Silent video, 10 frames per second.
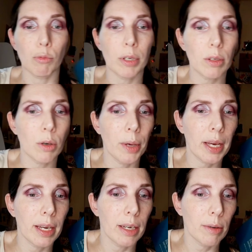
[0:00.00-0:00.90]
real
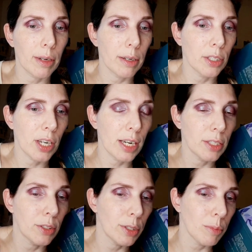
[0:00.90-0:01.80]
quick, I'm gonna try
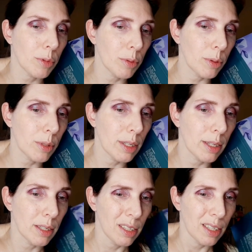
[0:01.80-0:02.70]
to zoom through
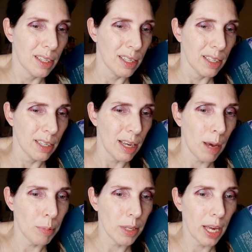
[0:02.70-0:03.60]
the
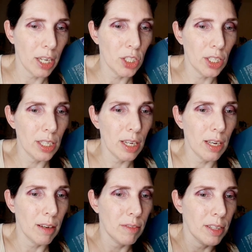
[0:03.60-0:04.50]
application
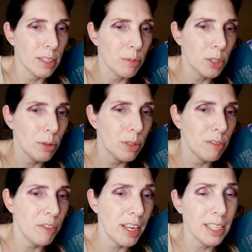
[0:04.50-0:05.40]
of this Ritual
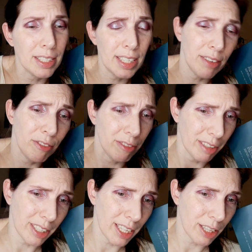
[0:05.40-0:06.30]
Defeat and see if
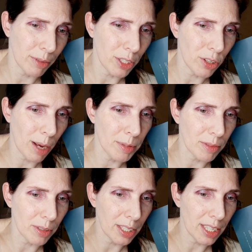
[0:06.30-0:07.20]
really 3
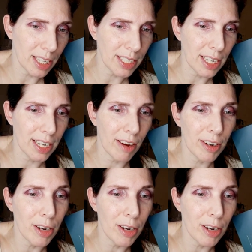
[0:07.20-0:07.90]
drops really does it. Now I